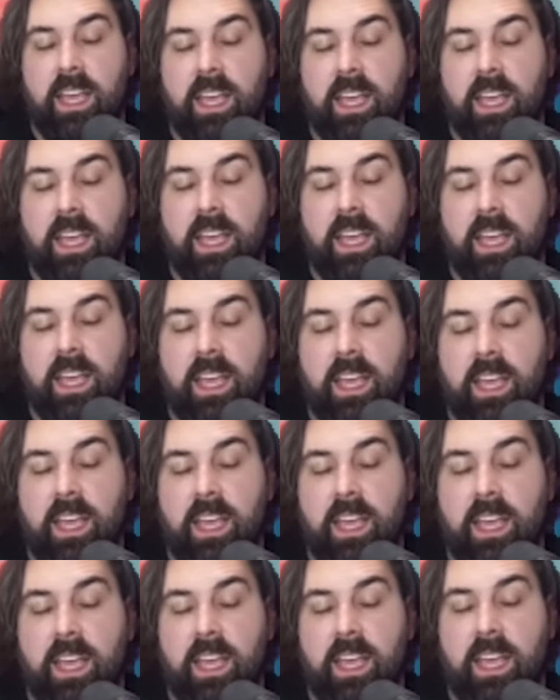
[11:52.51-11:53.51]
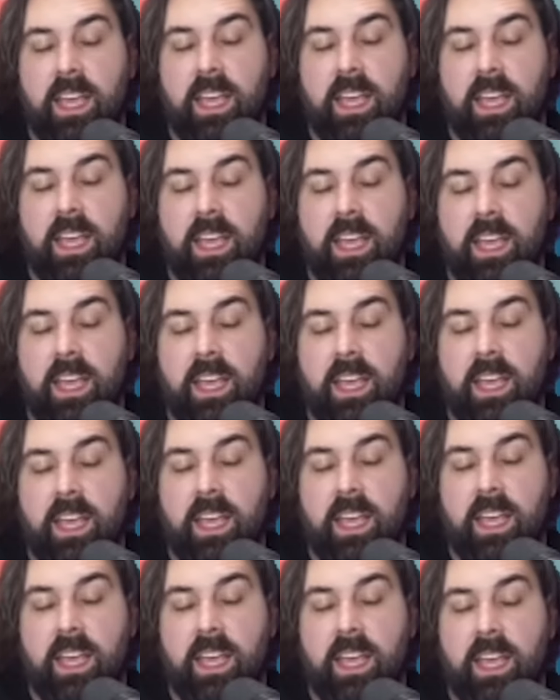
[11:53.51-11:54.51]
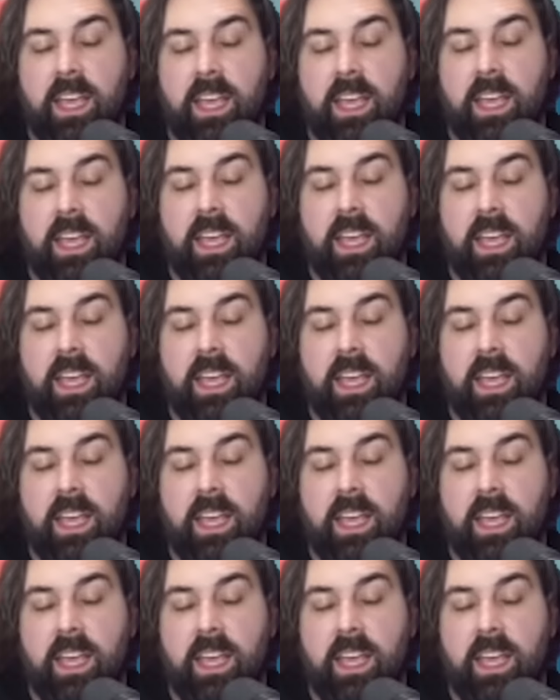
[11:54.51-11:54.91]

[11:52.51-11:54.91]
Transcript: And I get that. You see where he's kind of make